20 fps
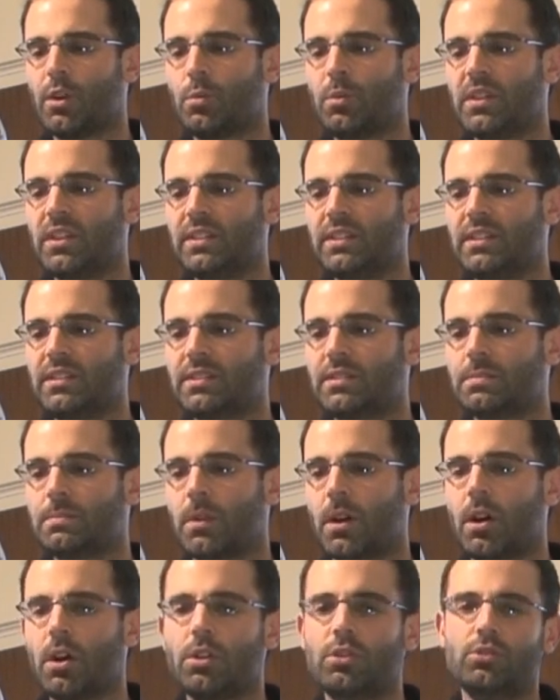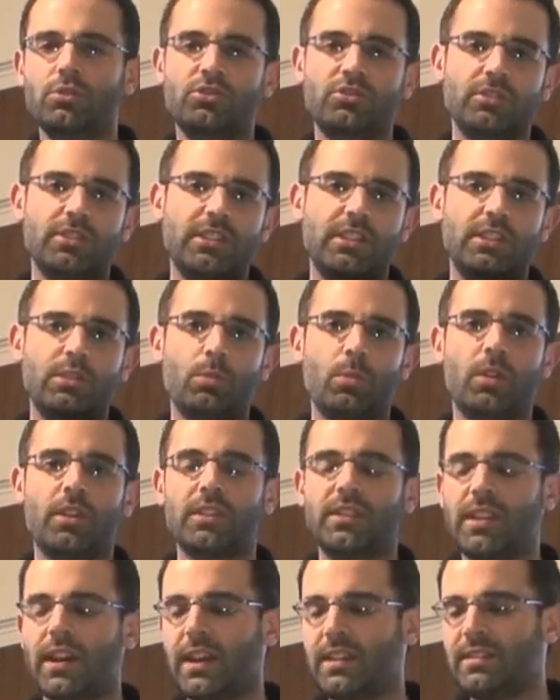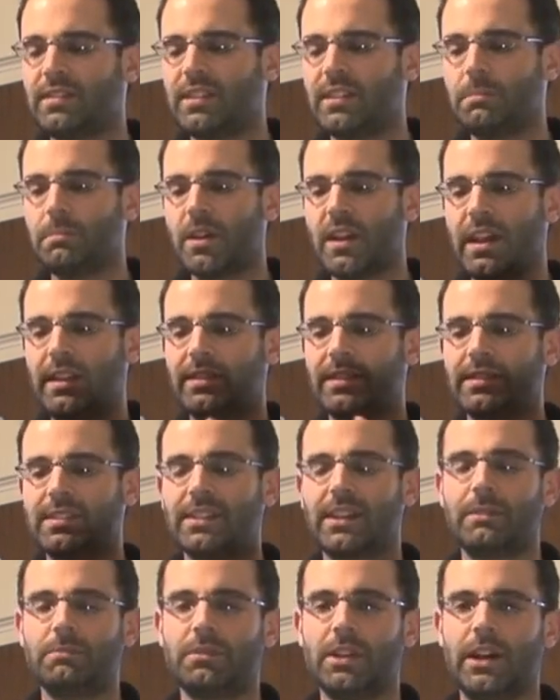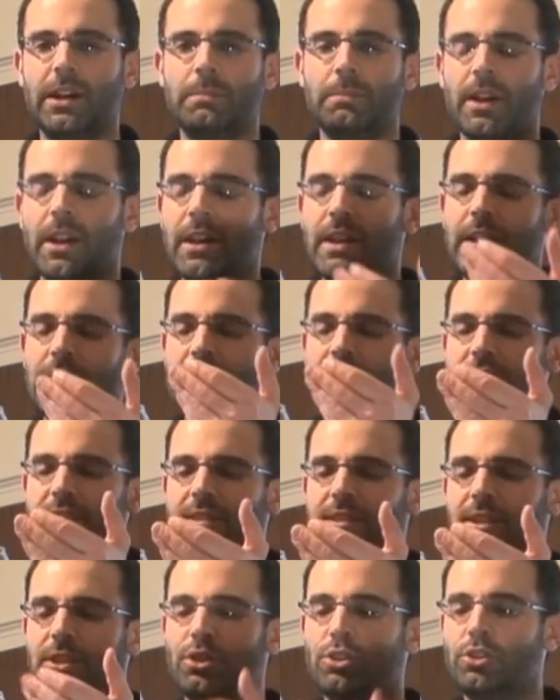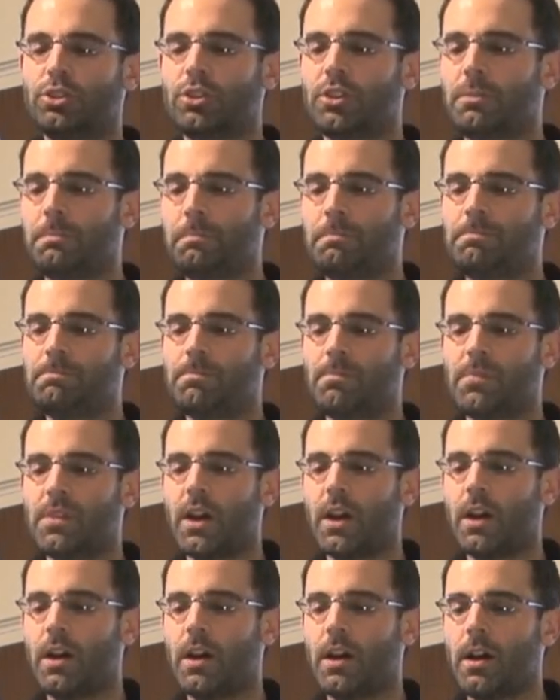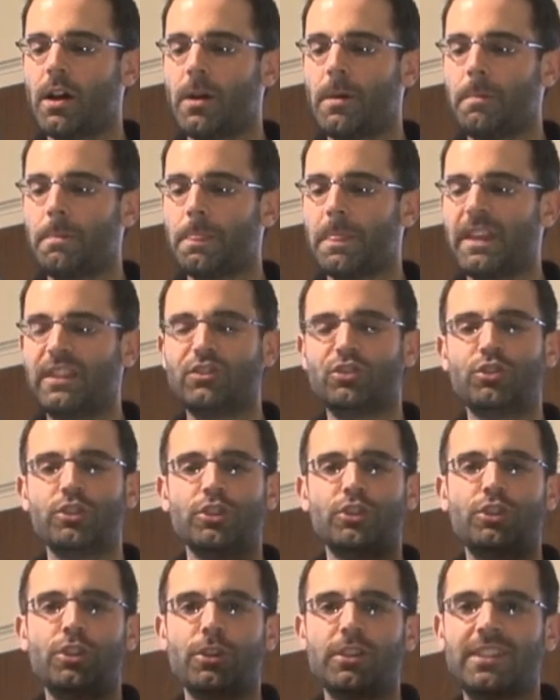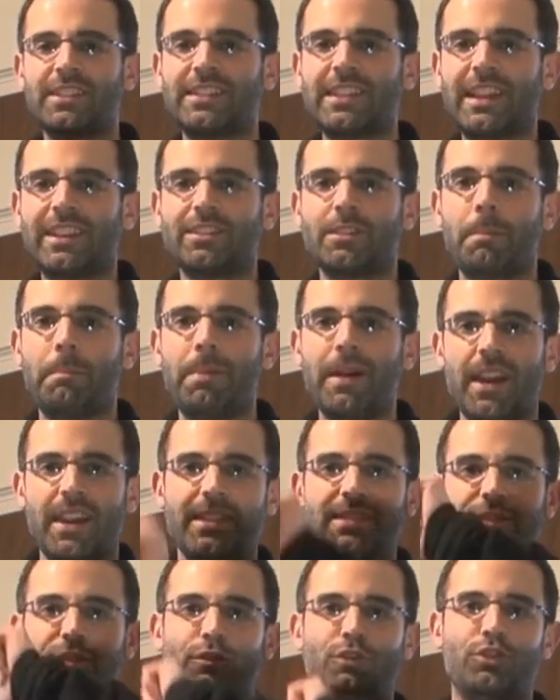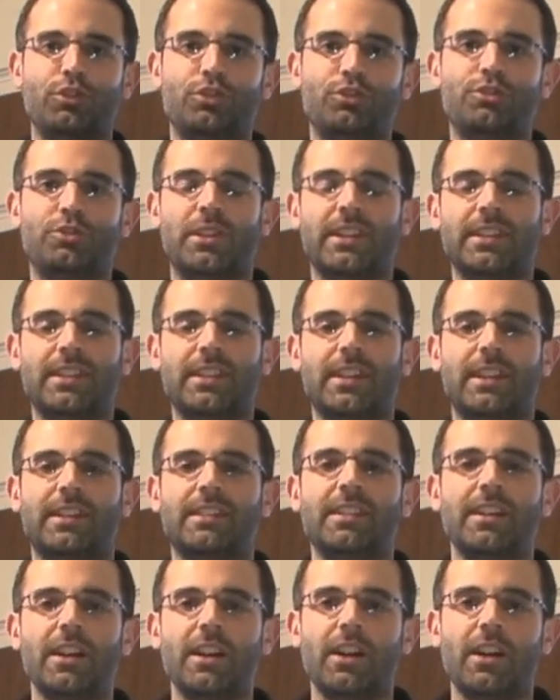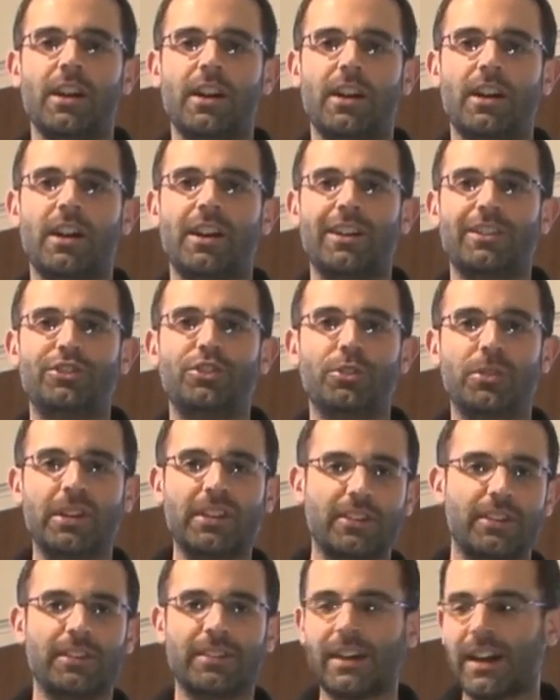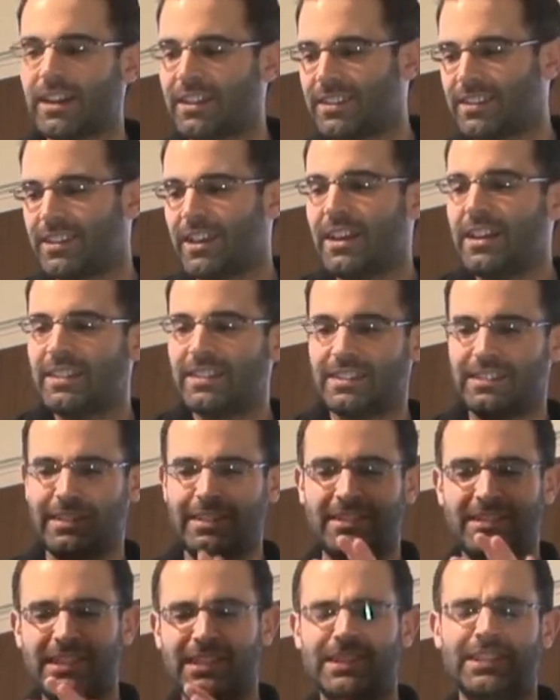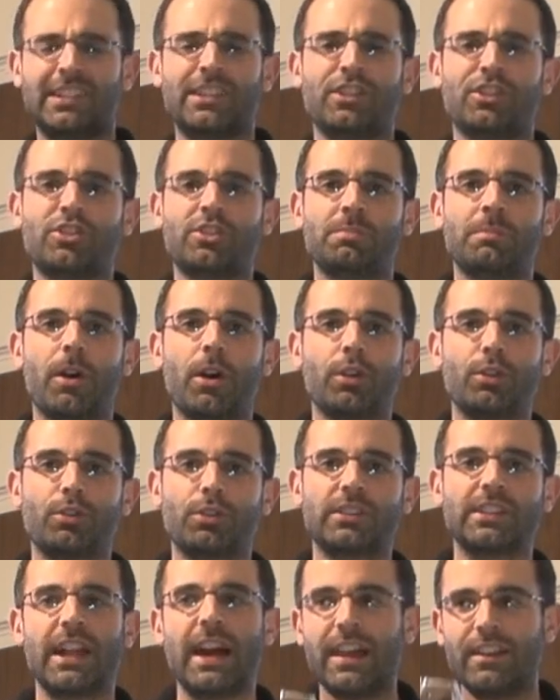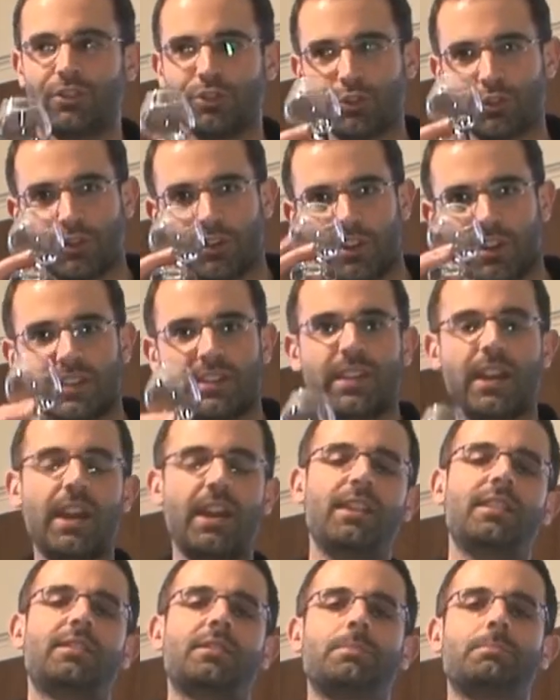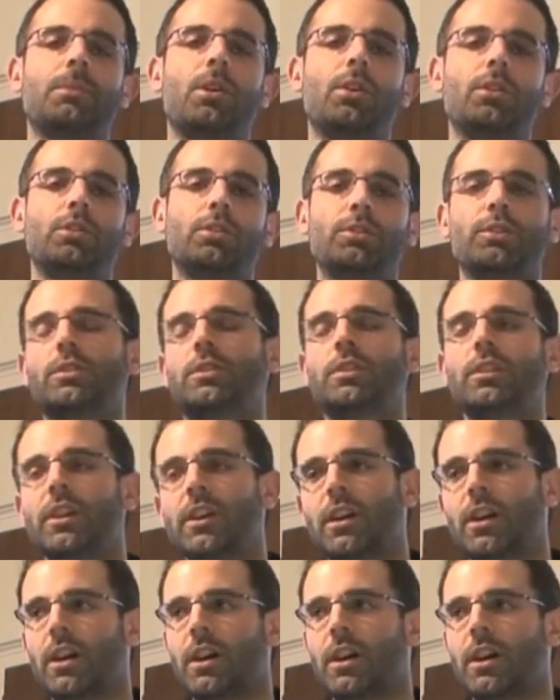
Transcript: really small. Usually you want to taste it, but at the same time, it's a good it's good to set the pace of your drinking during the nights. Since it's in a smaller glass, you're gonna take smaller